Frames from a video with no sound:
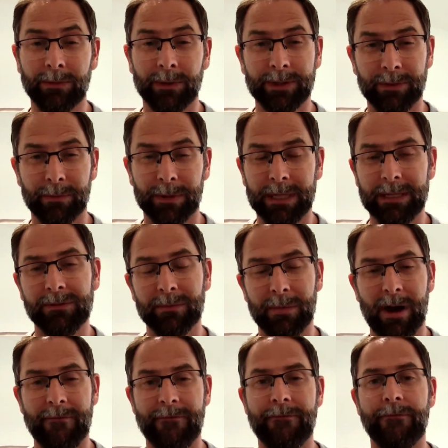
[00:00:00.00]
which I believe is
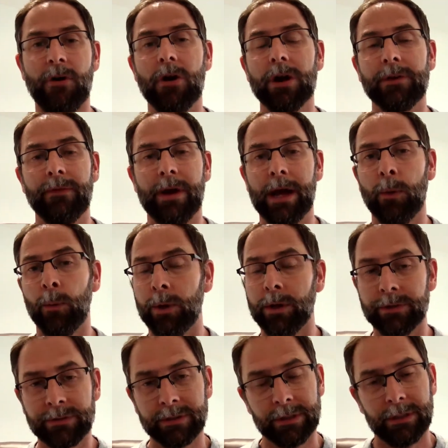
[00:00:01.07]
about 5
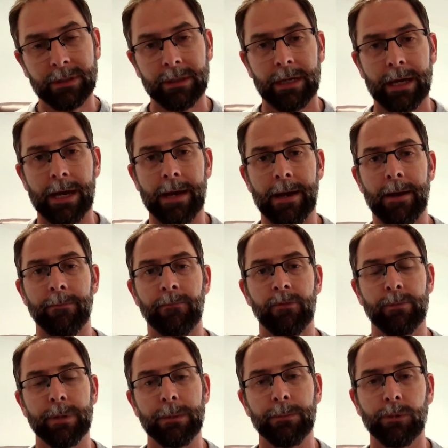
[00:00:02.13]
hours for
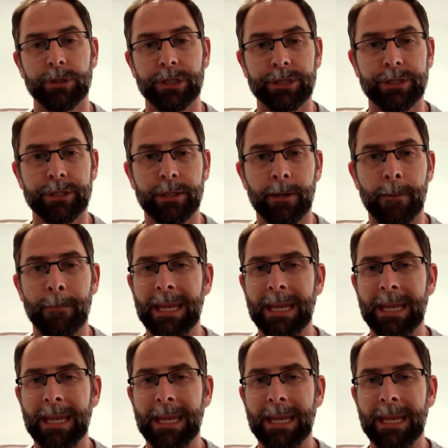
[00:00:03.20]
people to do.